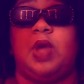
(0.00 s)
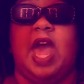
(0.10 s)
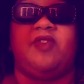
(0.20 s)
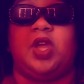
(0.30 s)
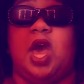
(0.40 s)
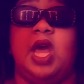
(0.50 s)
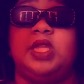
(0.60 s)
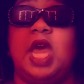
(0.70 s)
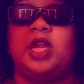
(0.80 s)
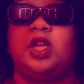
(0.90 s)
have
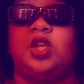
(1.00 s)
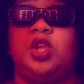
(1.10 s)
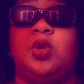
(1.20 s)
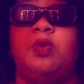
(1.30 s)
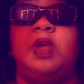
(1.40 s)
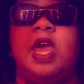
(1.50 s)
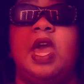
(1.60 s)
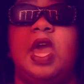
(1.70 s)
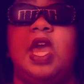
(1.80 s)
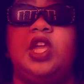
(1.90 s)
contacted you.
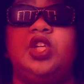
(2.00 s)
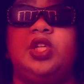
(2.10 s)
It's